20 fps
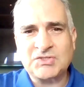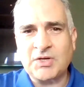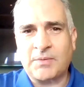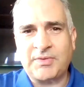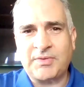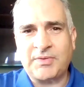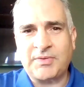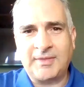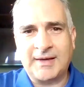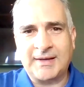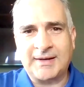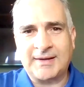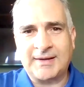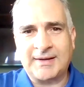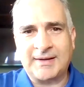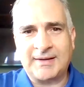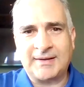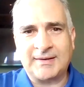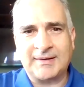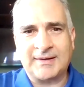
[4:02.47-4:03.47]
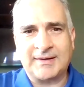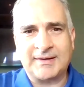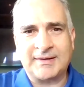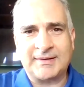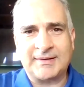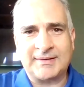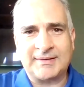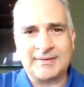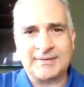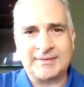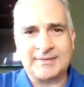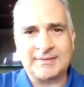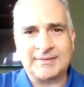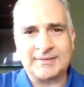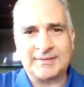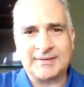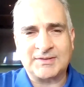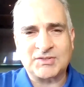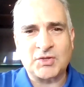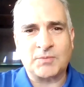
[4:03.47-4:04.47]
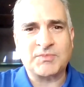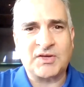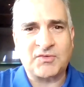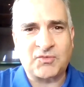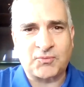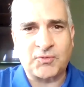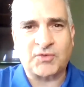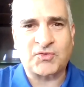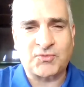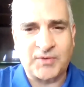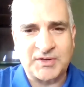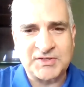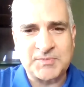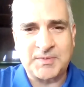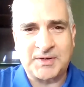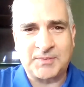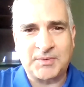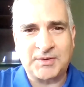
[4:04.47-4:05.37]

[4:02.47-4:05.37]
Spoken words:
something that I sometimes frustrates me,